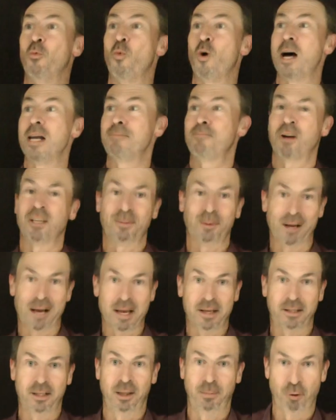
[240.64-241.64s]
one possible
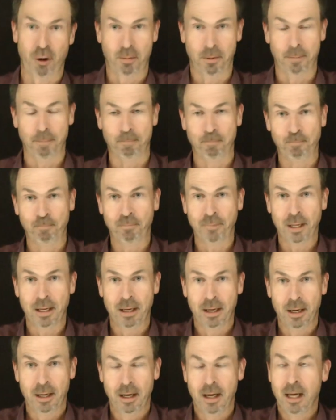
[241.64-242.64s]
answer to the problem.
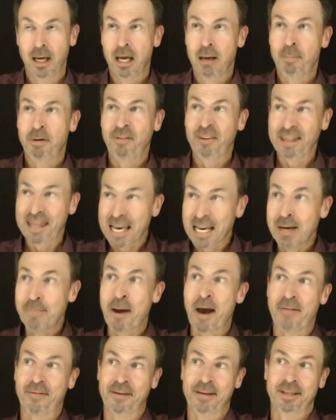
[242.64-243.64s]
But if you think
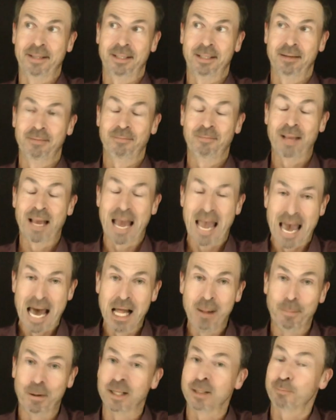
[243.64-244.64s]
about this,
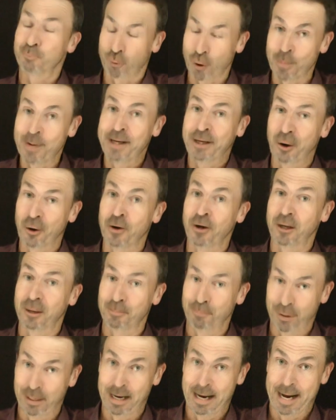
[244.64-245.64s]
Albert's probably going to
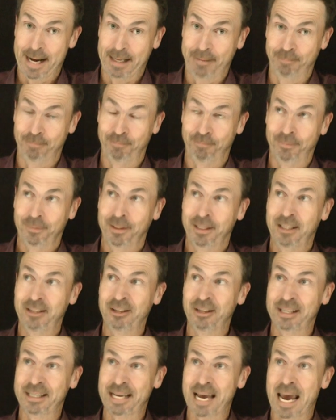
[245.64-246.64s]
complain. He's
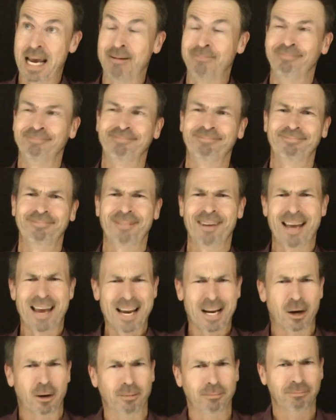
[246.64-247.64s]
going to say,
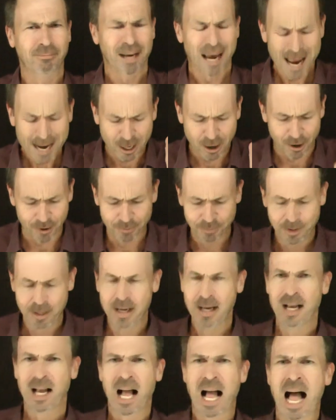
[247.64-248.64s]
hang on, hang on.
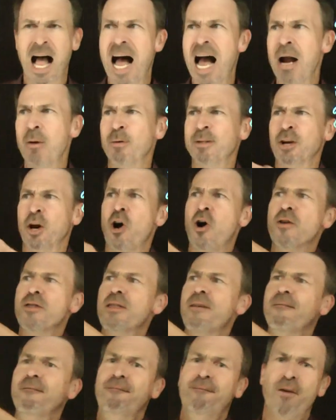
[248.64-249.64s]
I was on
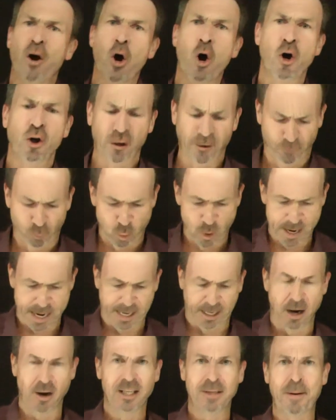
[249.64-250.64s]
the verge of
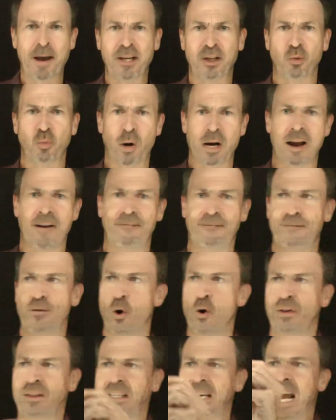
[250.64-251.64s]
winning. I was about to win a
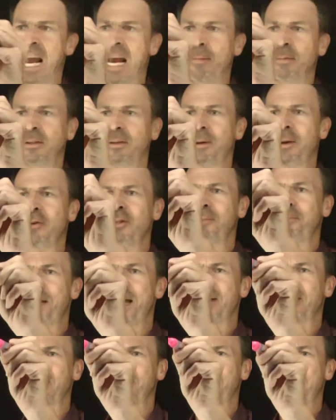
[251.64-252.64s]
fourth game. It was
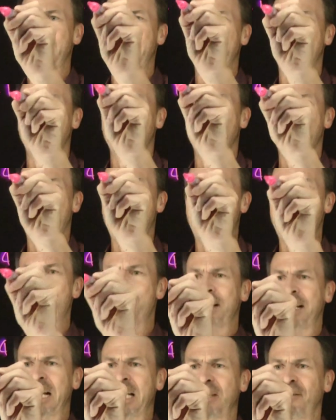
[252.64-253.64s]
about to be
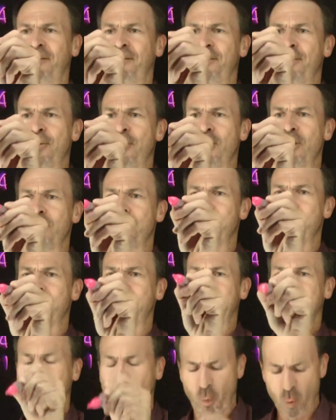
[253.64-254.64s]
Albert gets four and Bilbo
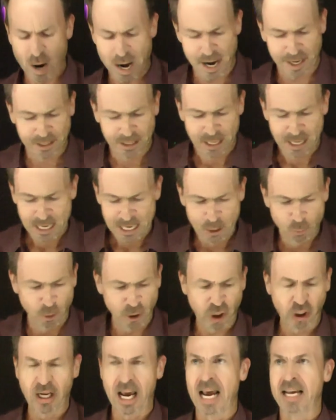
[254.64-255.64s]
gets one, in
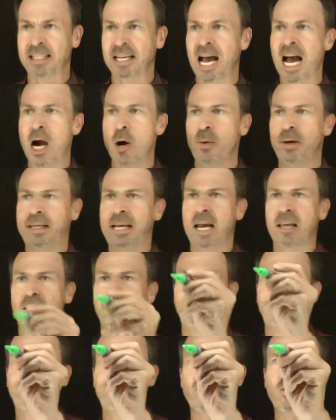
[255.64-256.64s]
which case I would get the
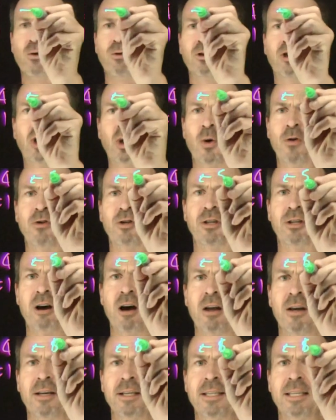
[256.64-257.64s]
full
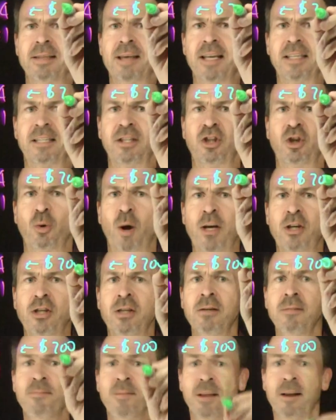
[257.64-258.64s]
$200 in that
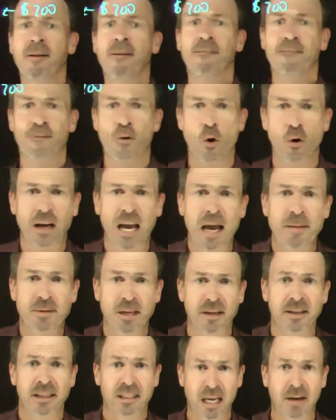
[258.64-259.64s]
situation. Four games
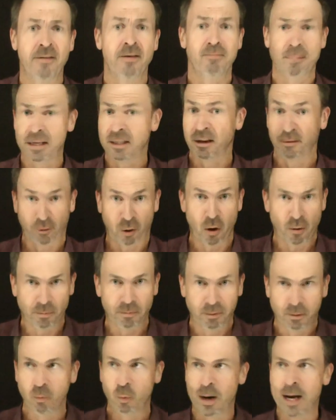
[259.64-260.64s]
out of seven means I've
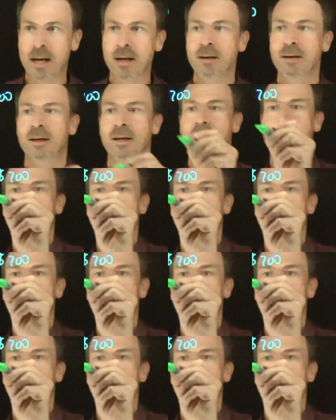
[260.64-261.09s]
got the win,